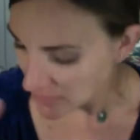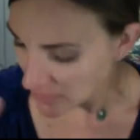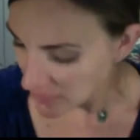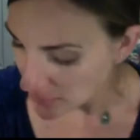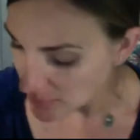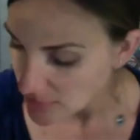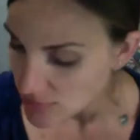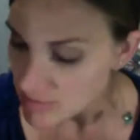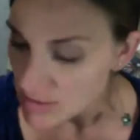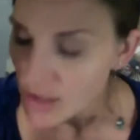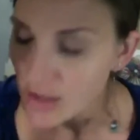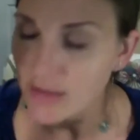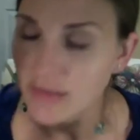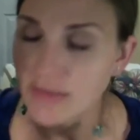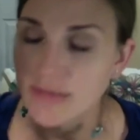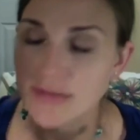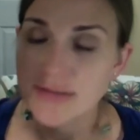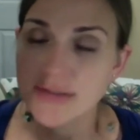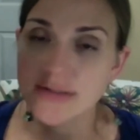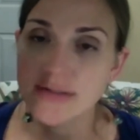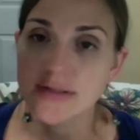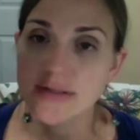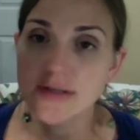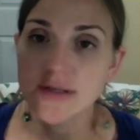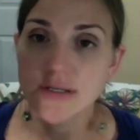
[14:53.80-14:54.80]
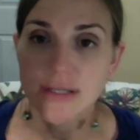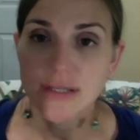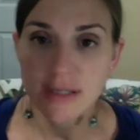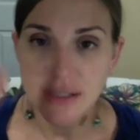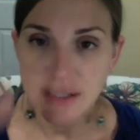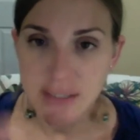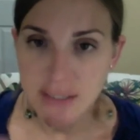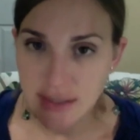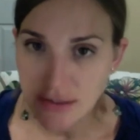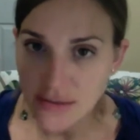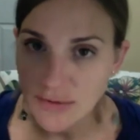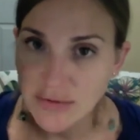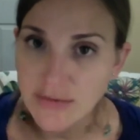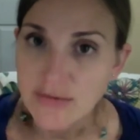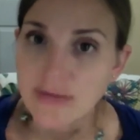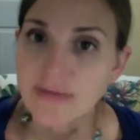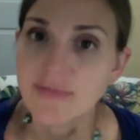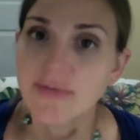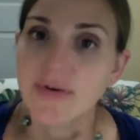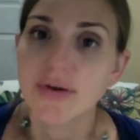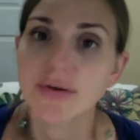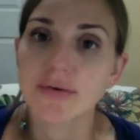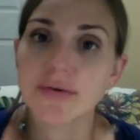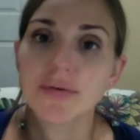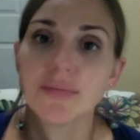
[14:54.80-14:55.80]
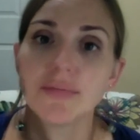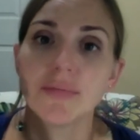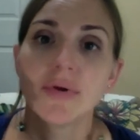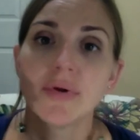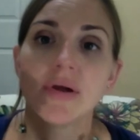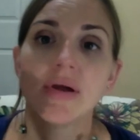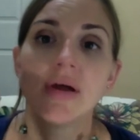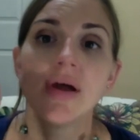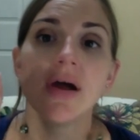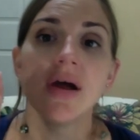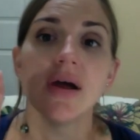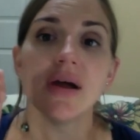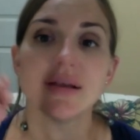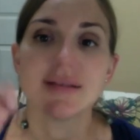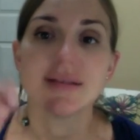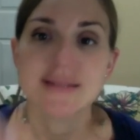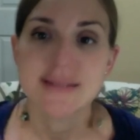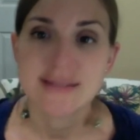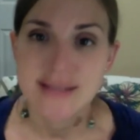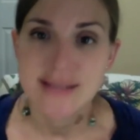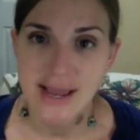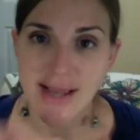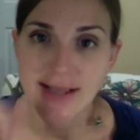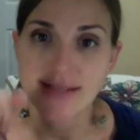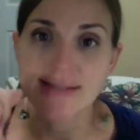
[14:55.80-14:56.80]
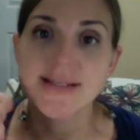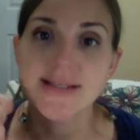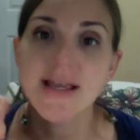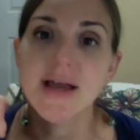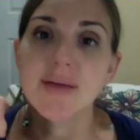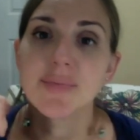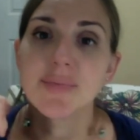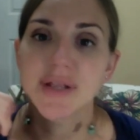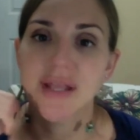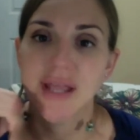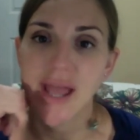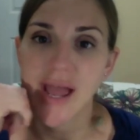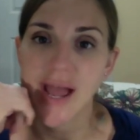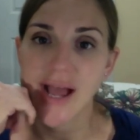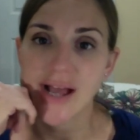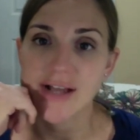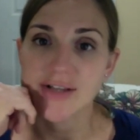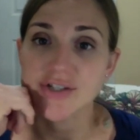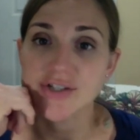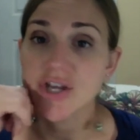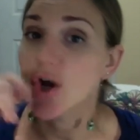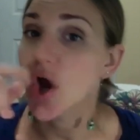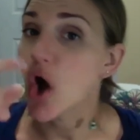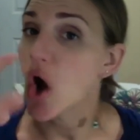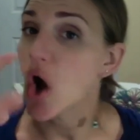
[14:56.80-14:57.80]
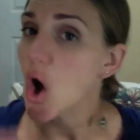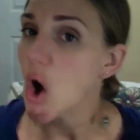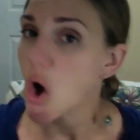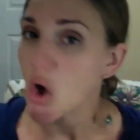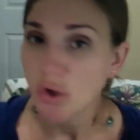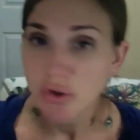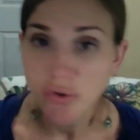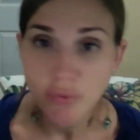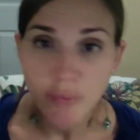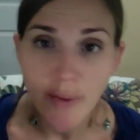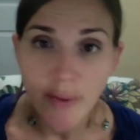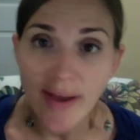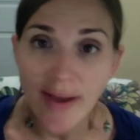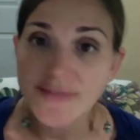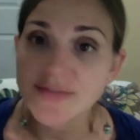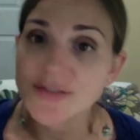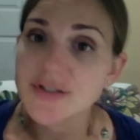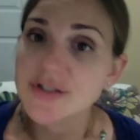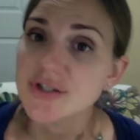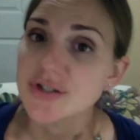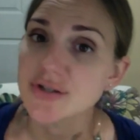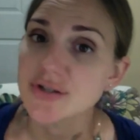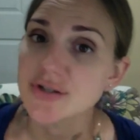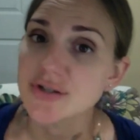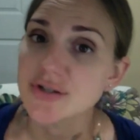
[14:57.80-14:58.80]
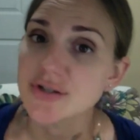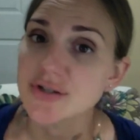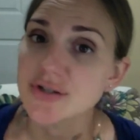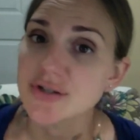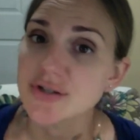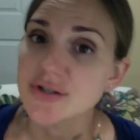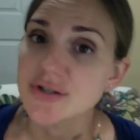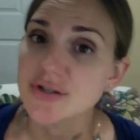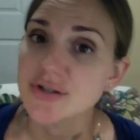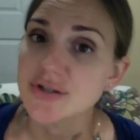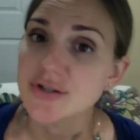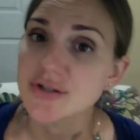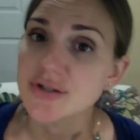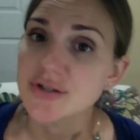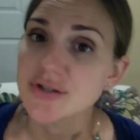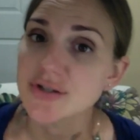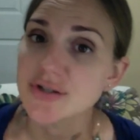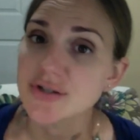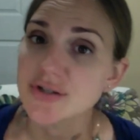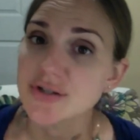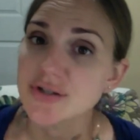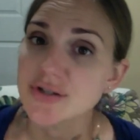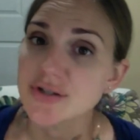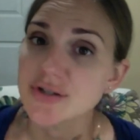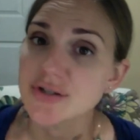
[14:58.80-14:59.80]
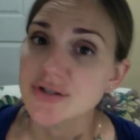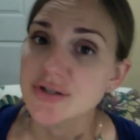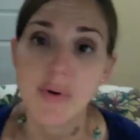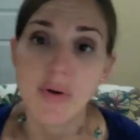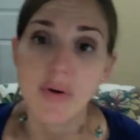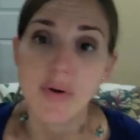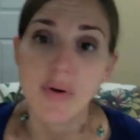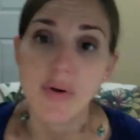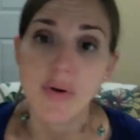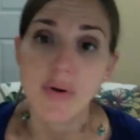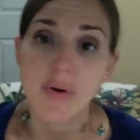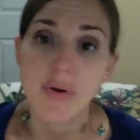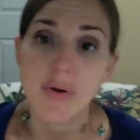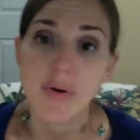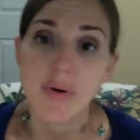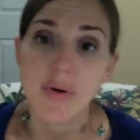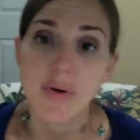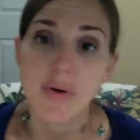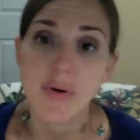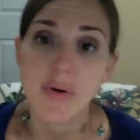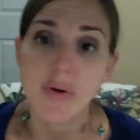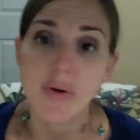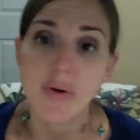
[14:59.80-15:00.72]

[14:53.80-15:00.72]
in your living room stacked up in cash. And all you have to do is go find 3 people to hold Tupperware parties for you in the